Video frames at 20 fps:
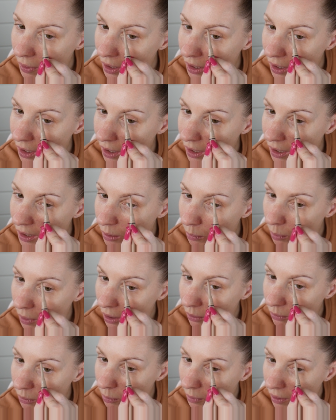in the
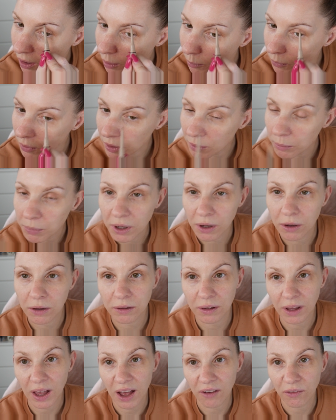brow department
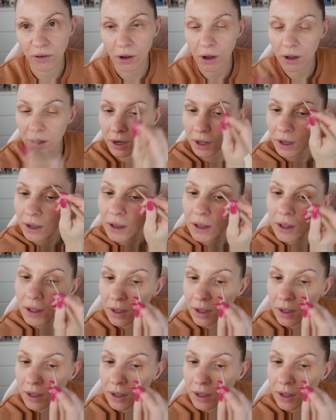because I haven't got any.